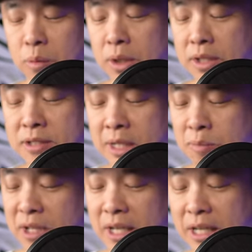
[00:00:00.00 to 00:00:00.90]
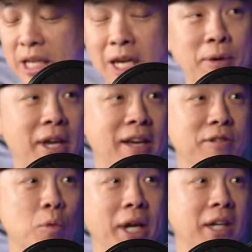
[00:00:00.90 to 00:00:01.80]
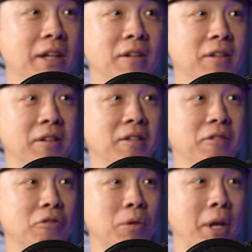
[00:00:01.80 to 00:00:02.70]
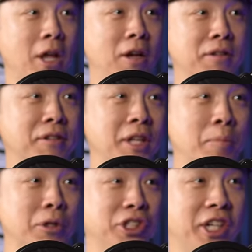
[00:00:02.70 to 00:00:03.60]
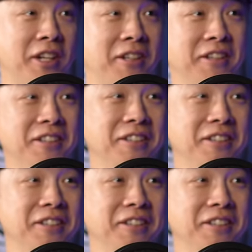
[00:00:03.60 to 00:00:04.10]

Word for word: Well, it seems like Gamma has awakened from a long slumber, John.